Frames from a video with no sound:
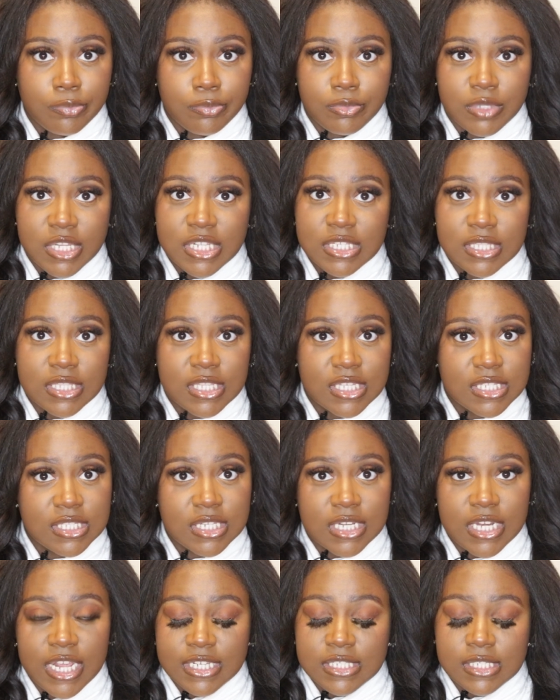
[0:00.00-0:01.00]
This
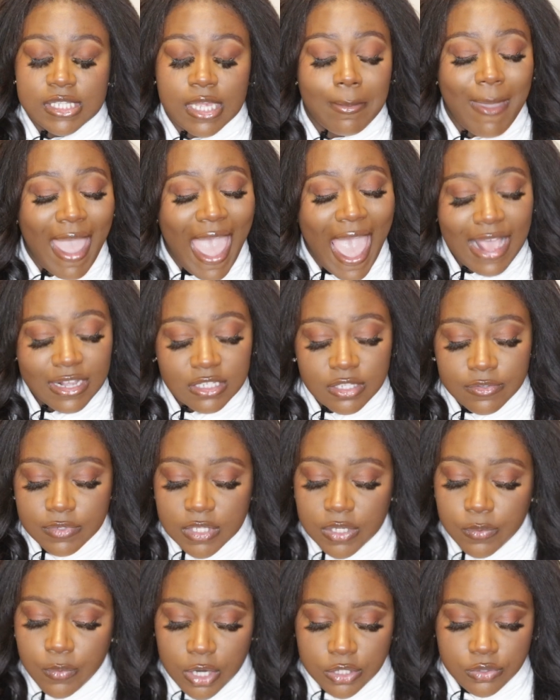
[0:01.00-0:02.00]
the next step.
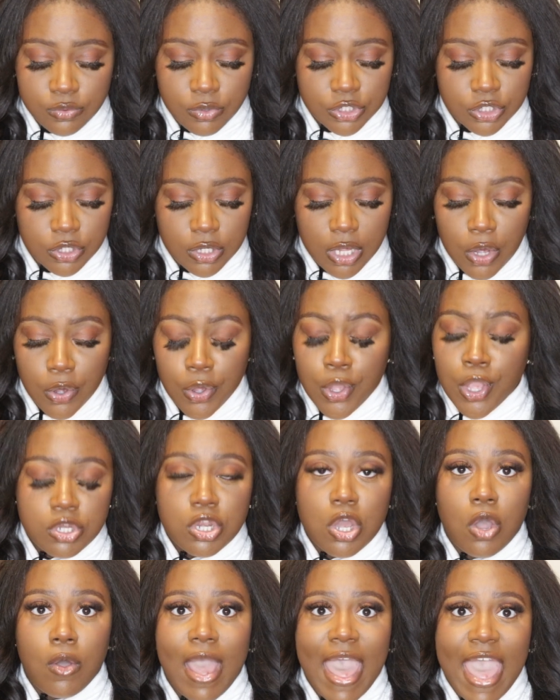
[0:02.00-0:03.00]
Actively work towards your goal.
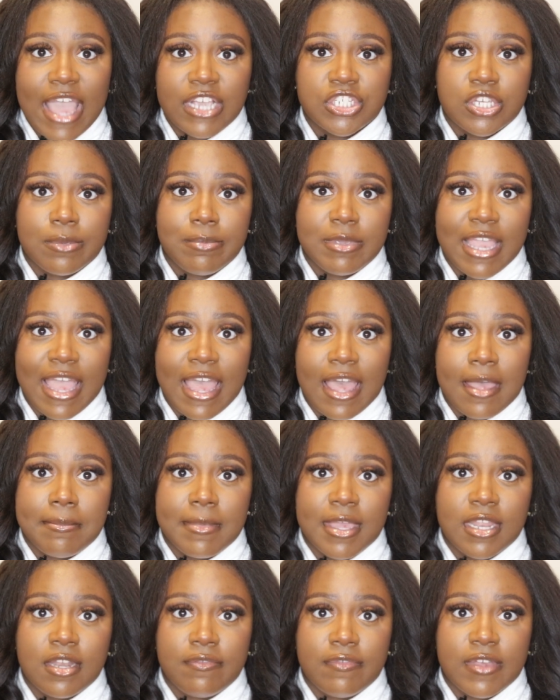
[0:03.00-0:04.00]
No action behind
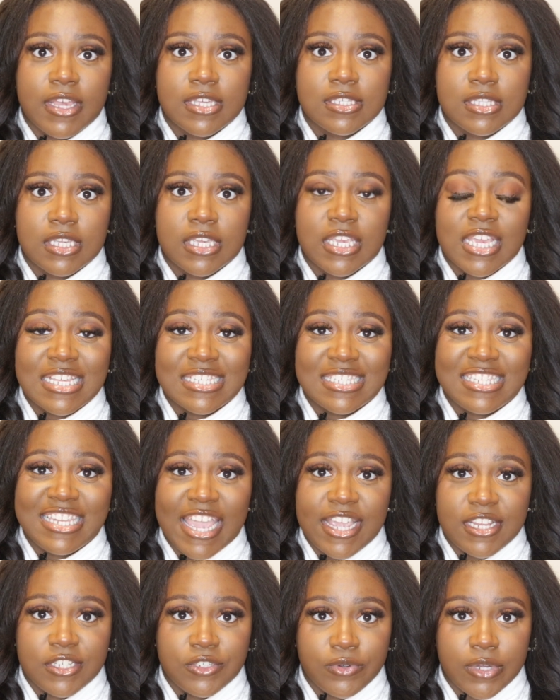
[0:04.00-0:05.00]
manifesting is
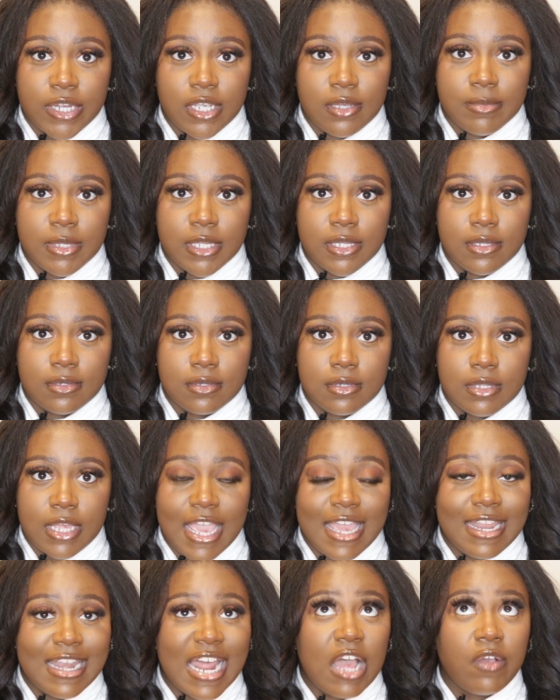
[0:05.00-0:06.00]
daydreaming.
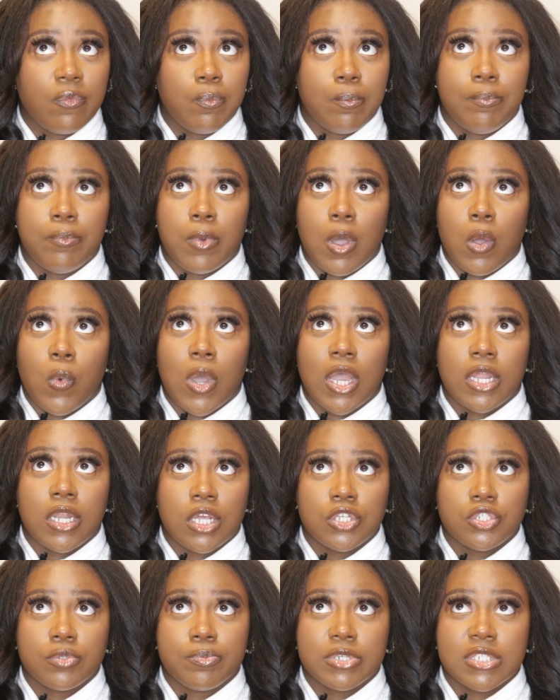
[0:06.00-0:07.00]
And I
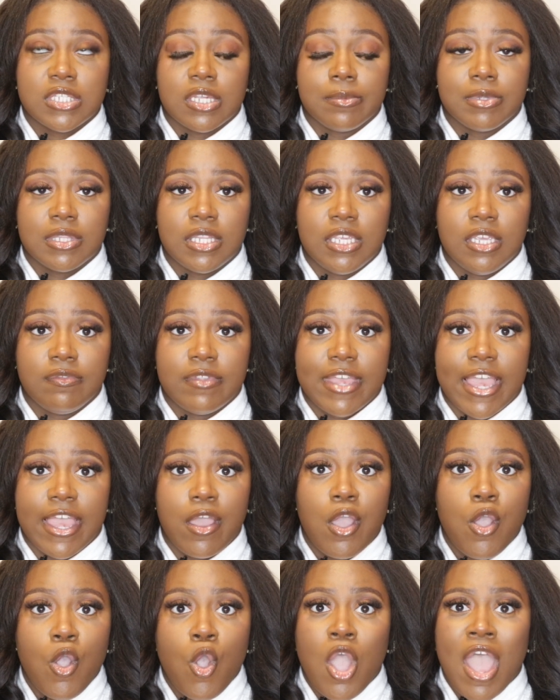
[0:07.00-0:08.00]
100% believe
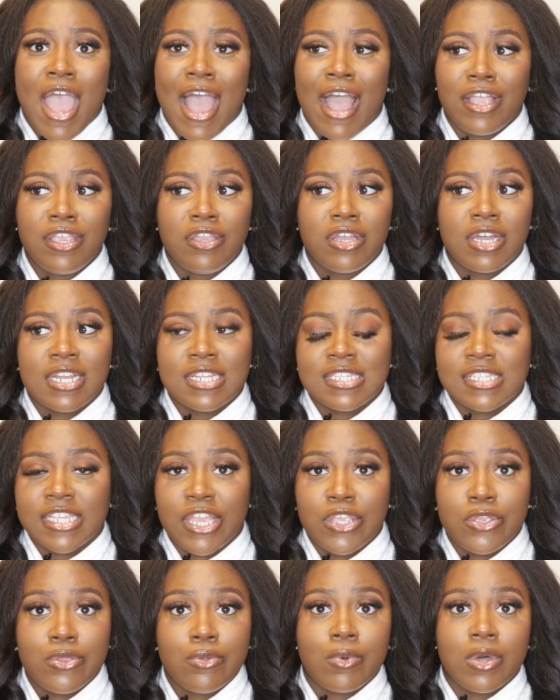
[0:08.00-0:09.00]
that. How are you going to
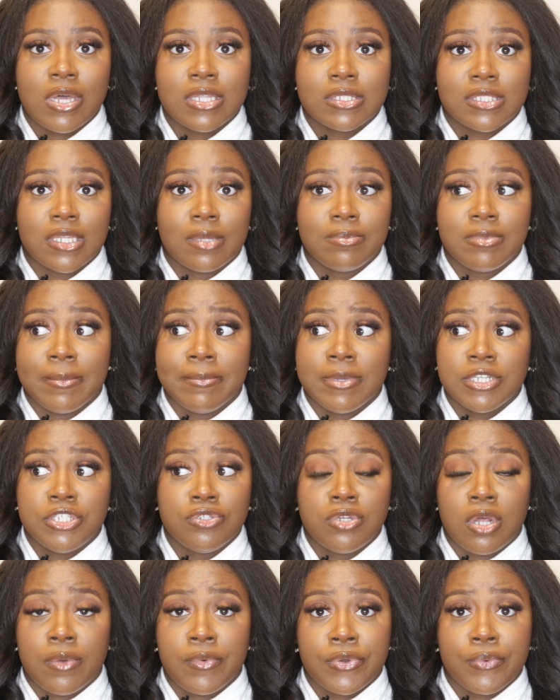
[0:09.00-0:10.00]
say you want something but
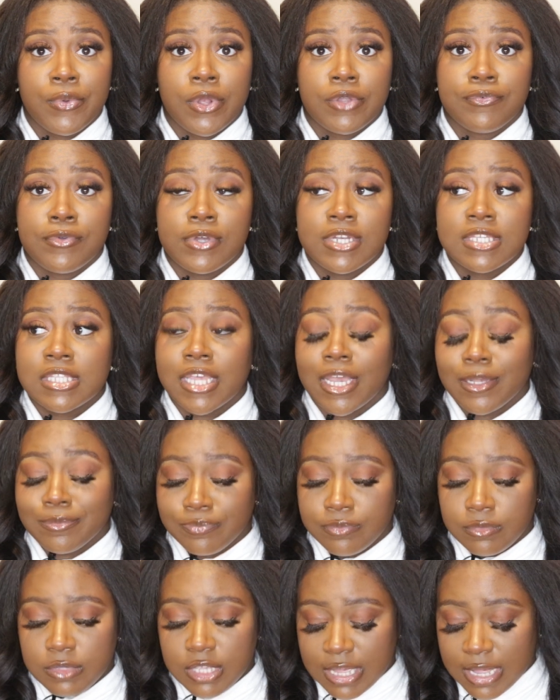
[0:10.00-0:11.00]
you don't want to work for it? It's like,
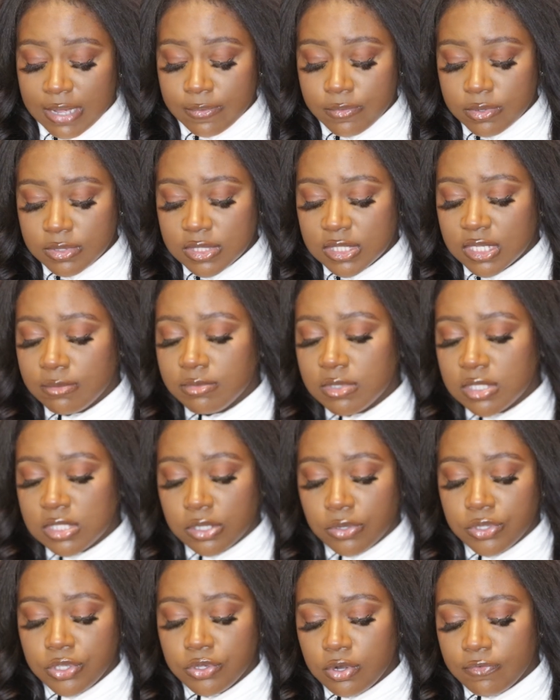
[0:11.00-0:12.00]
yeah, I want something,
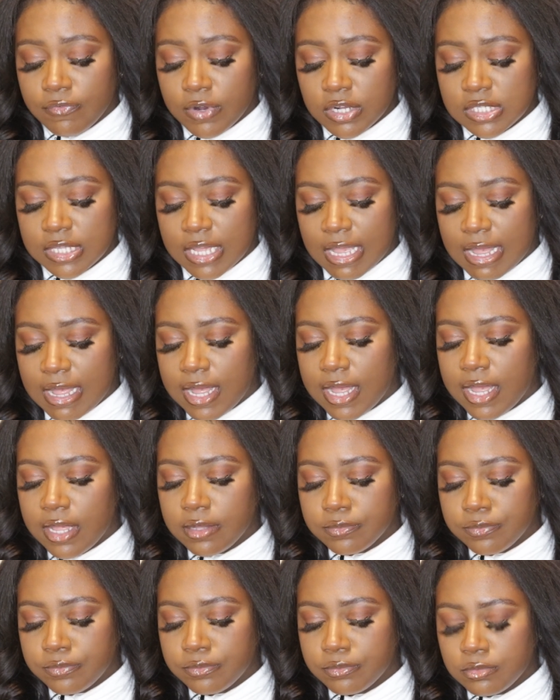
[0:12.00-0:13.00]
so universe and God,
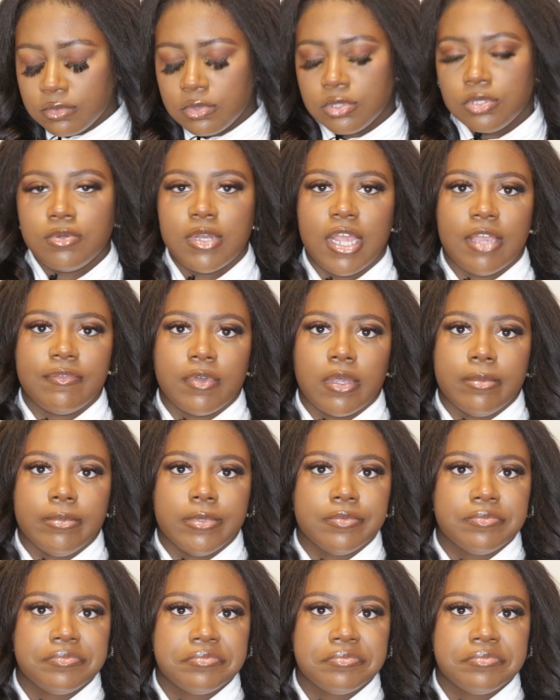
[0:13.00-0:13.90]
do that for me.